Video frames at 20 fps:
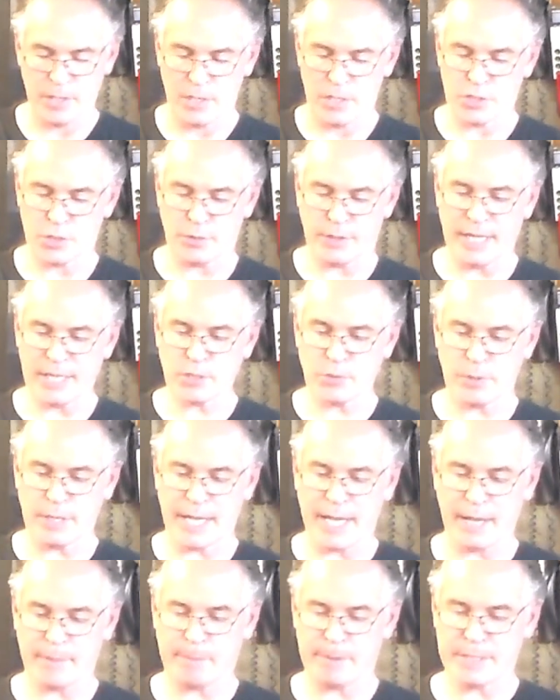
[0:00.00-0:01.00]
So that's what
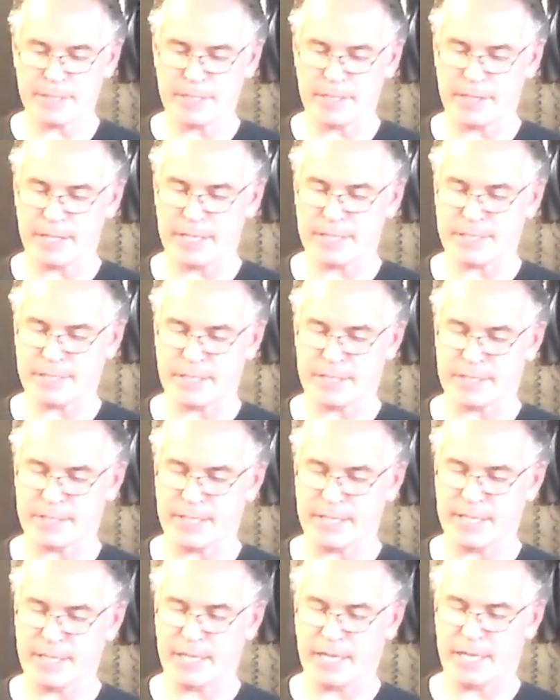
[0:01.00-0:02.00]
happened to this. This
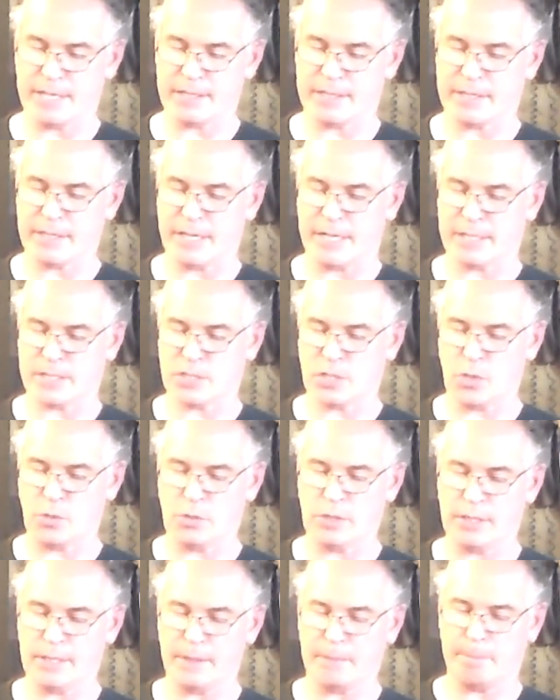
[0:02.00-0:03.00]
thing got
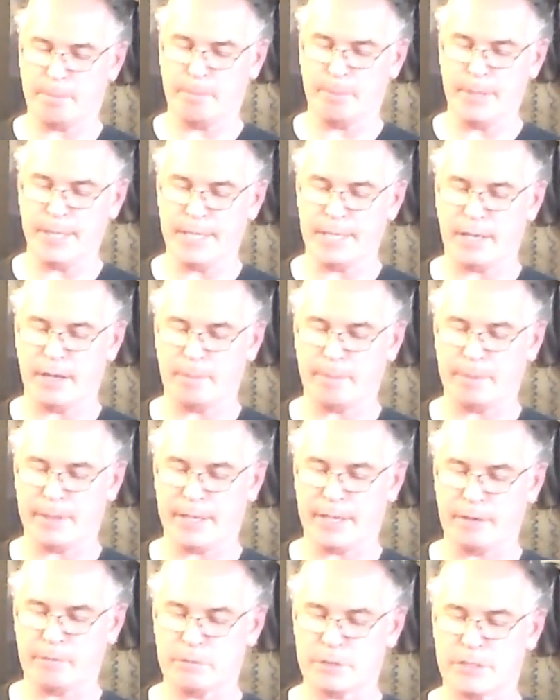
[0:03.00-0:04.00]
totally beat up,
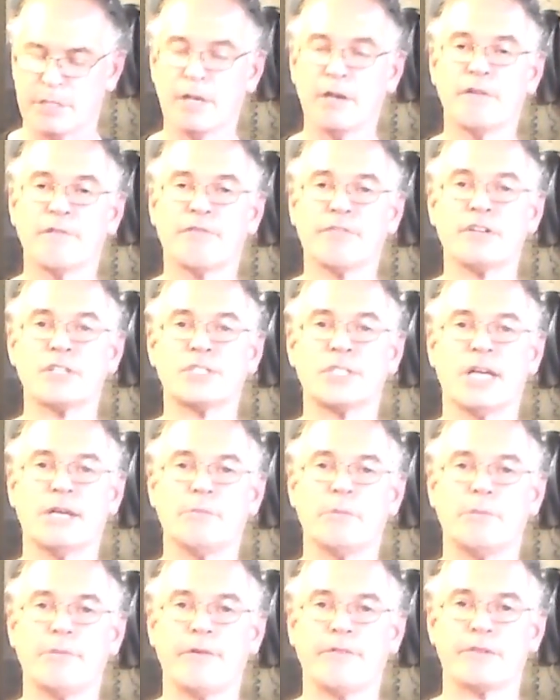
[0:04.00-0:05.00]
and first
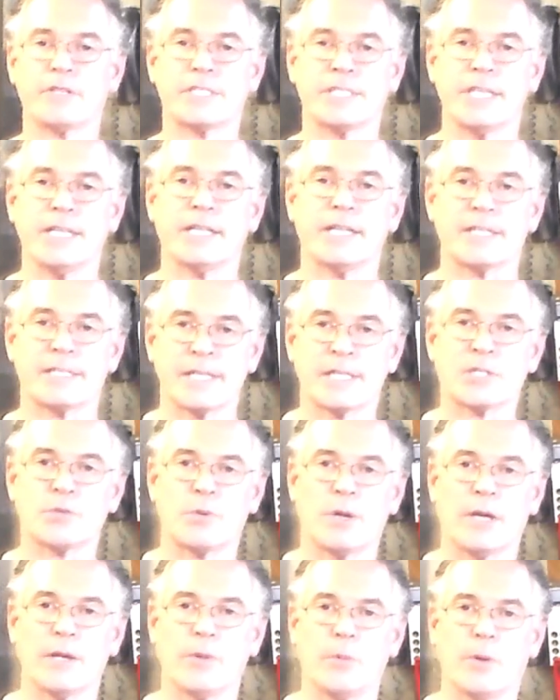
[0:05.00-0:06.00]
time I've ever seen this. That's
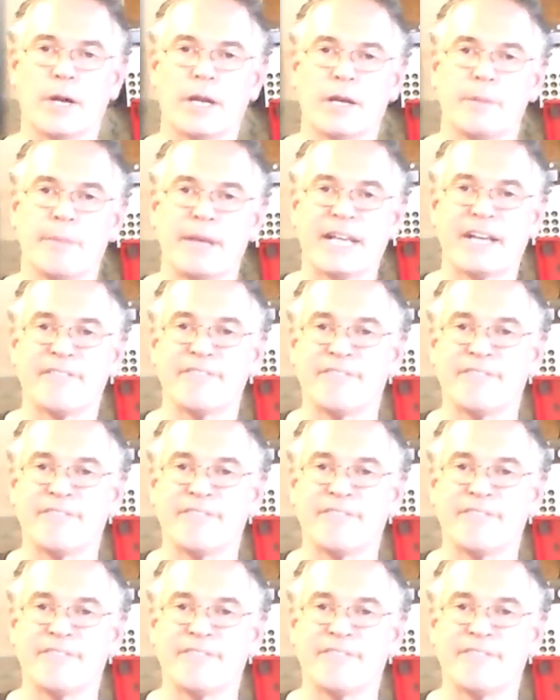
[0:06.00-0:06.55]
why I wanted to make a